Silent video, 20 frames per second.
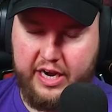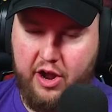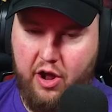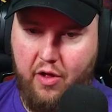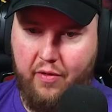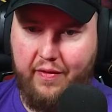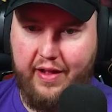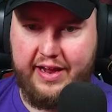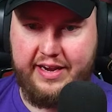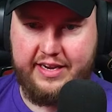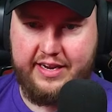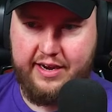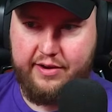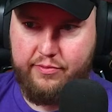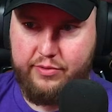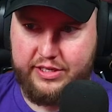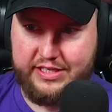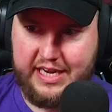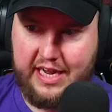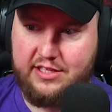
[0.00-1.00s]
all I did
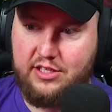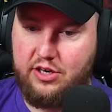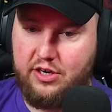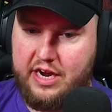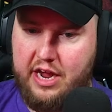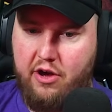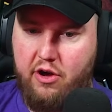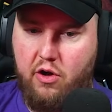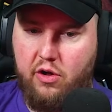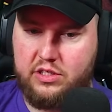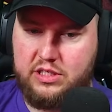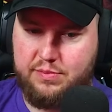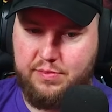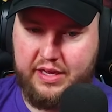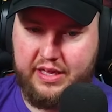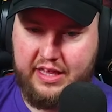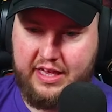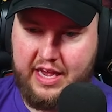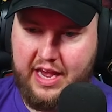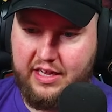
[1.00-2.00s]
was I took out
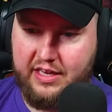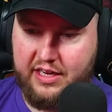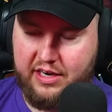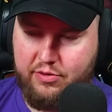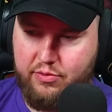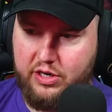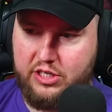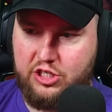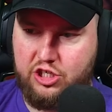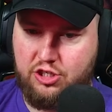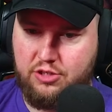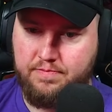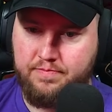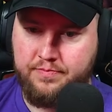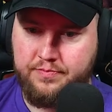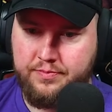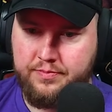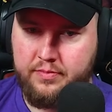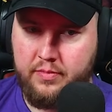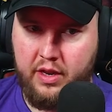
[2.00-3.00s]
Ultimate Gaelic, which
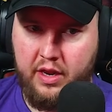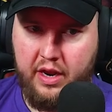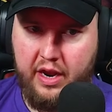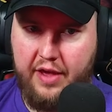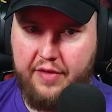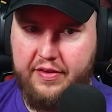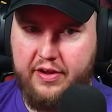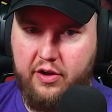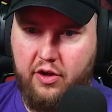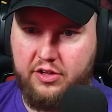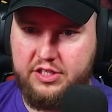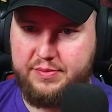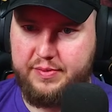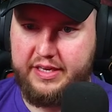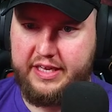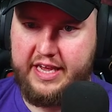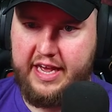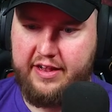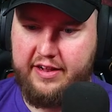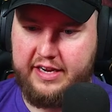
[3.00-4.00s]
I think Ultimate
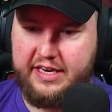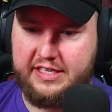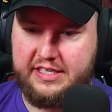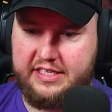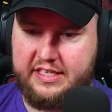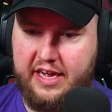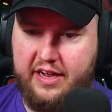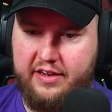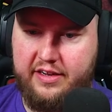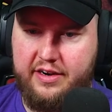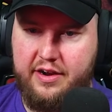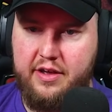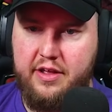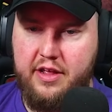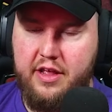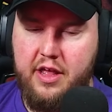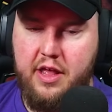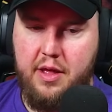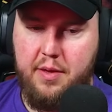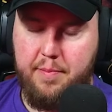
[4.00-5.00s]
Gaelic is solid,
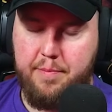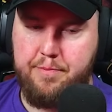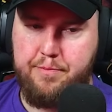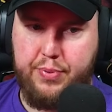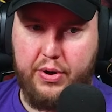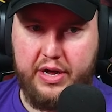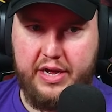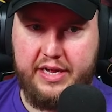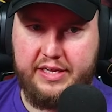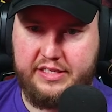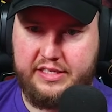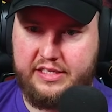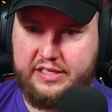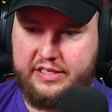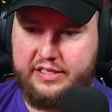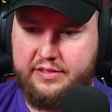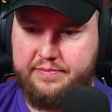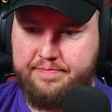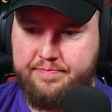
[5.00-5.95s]
but